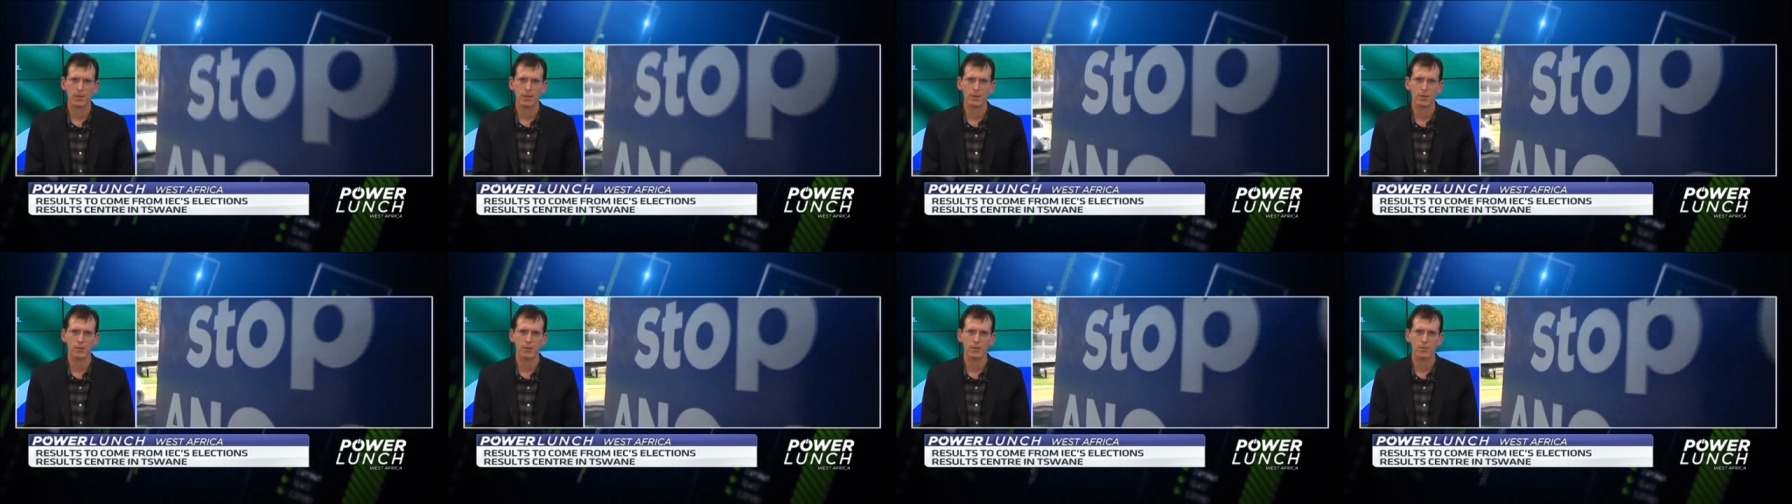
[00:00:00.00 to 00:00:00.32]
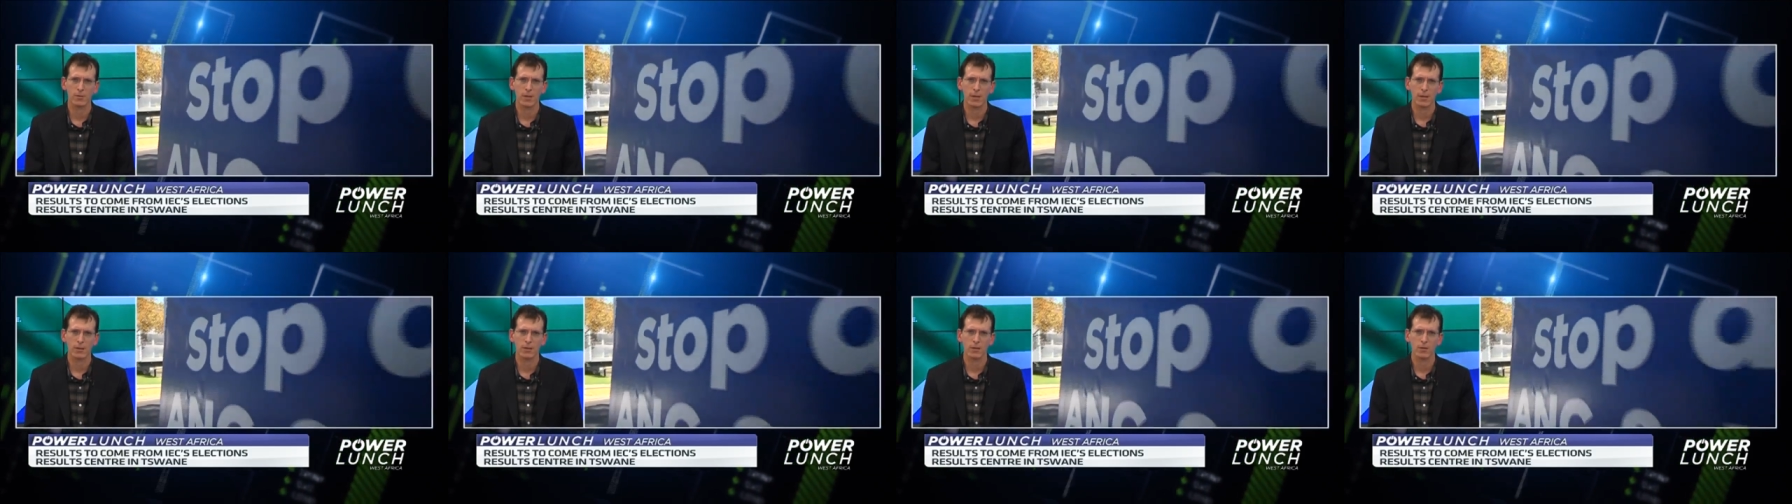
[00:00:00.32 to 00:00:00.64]

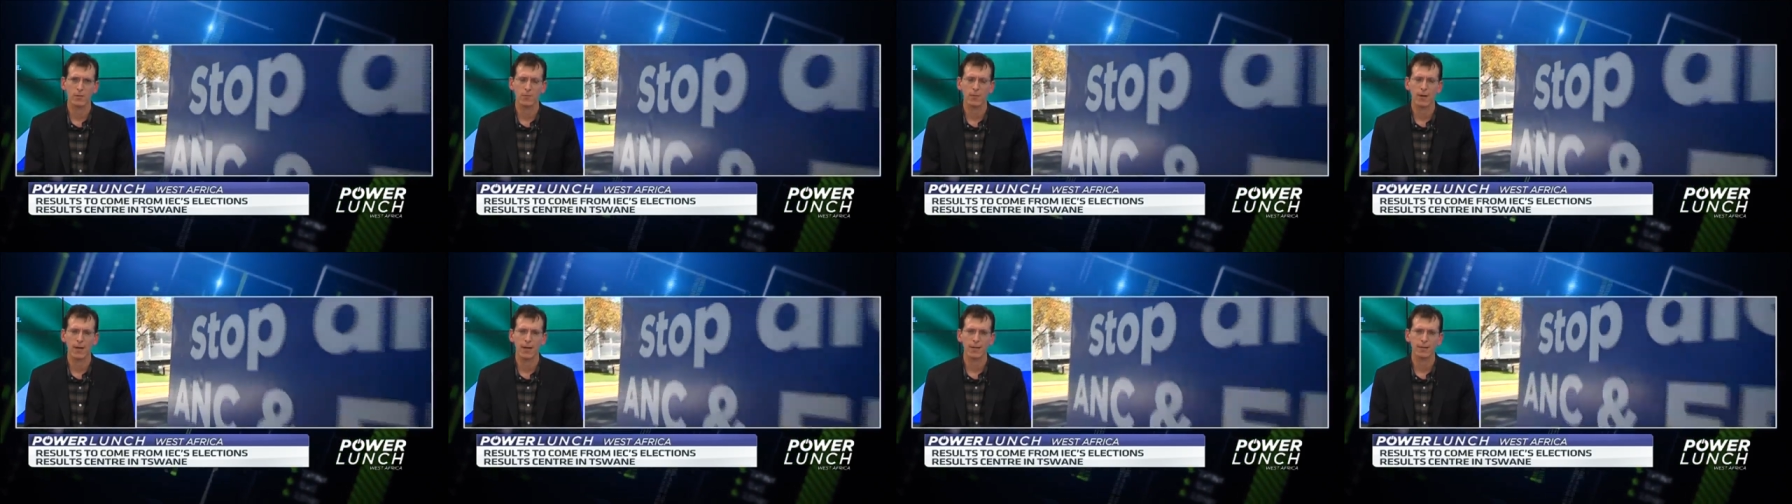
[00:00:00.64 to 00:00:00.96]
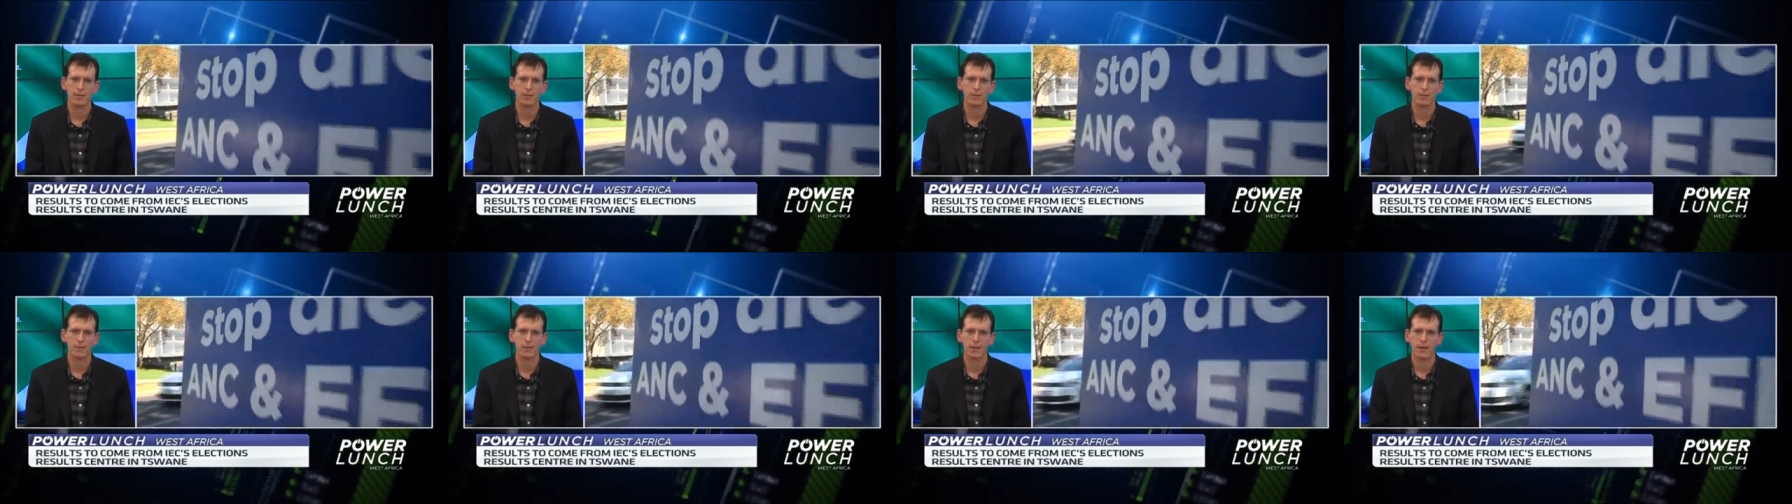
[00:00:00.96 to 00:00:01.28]
registration
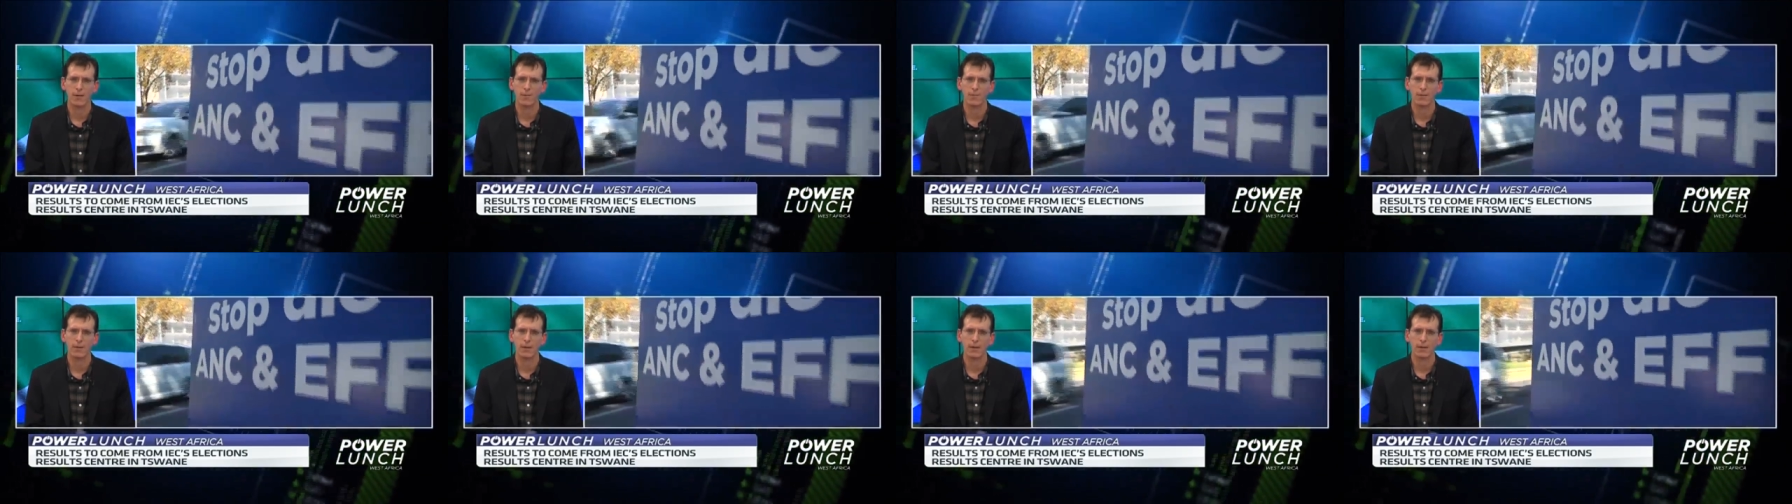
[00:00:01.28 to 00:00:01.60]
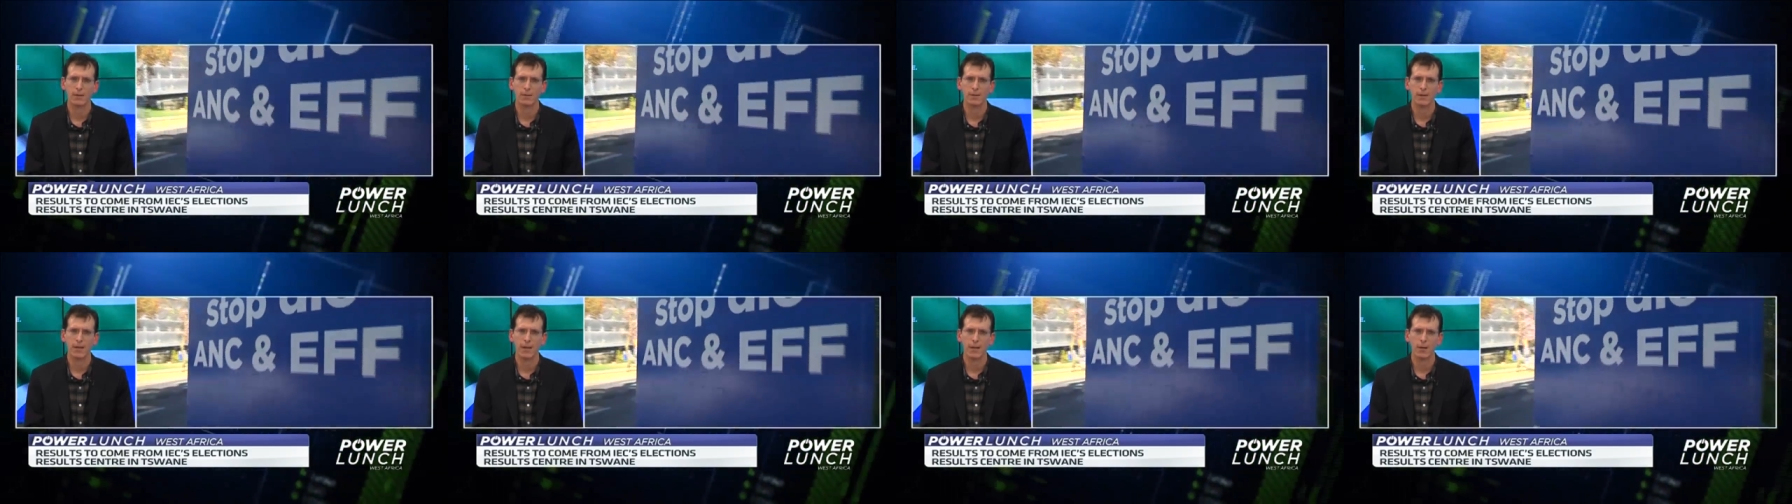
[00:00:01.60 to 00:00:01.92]
rates of the
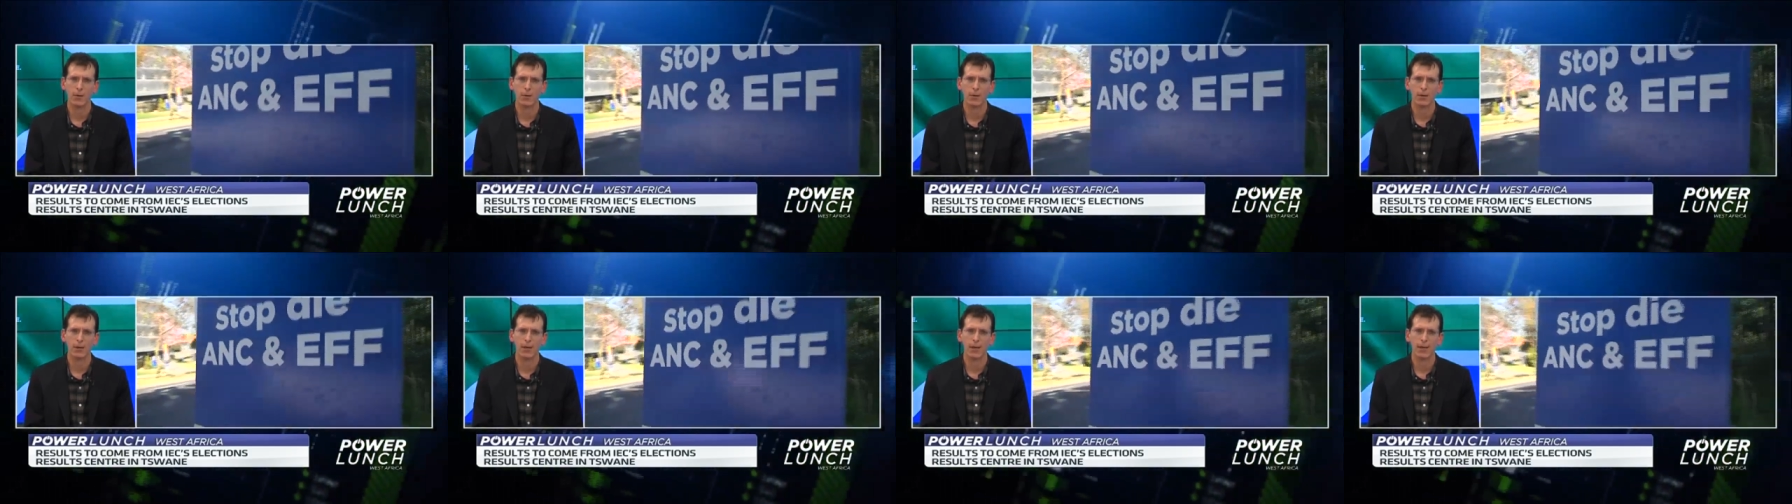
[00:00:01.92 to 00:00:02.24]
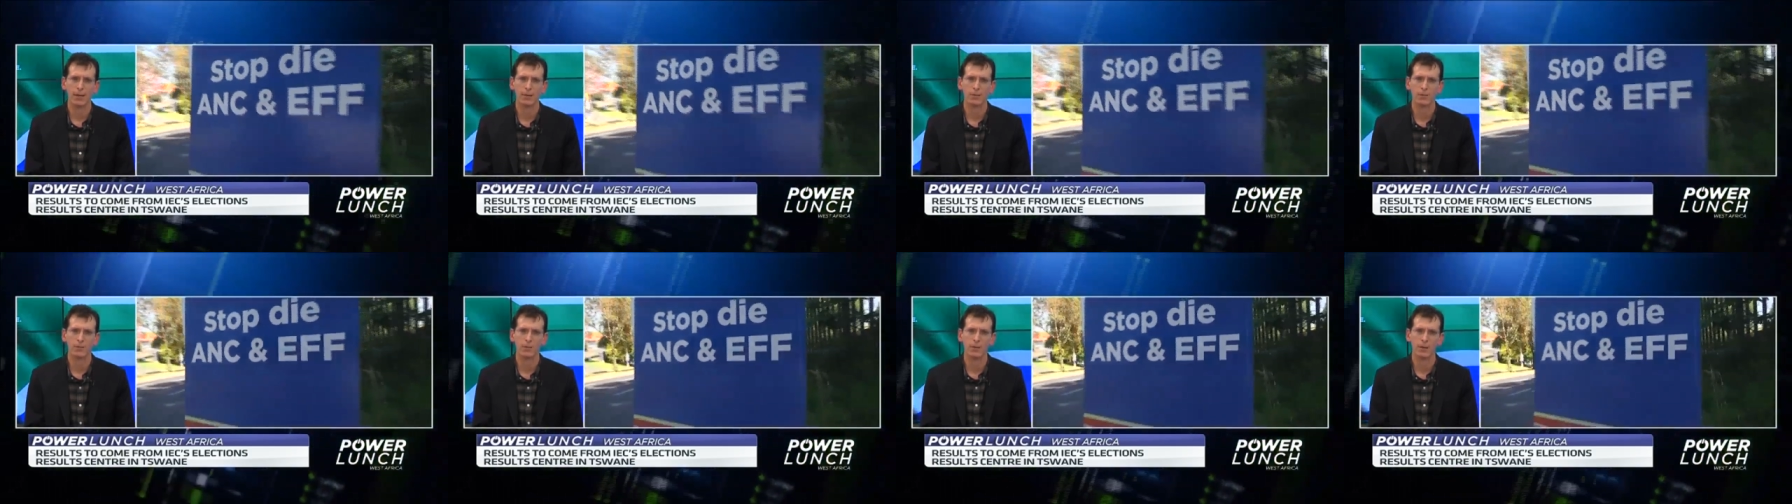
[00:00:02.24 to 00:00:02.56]
entire
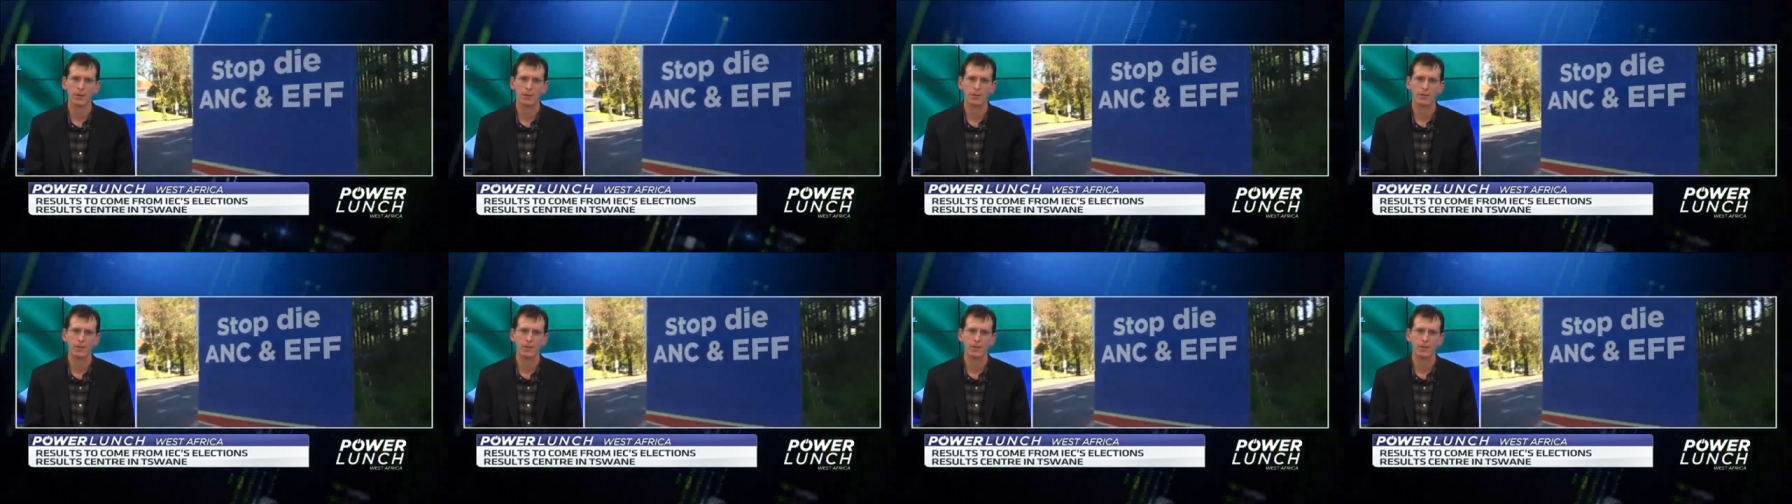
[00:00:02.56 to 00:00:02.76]
electorate.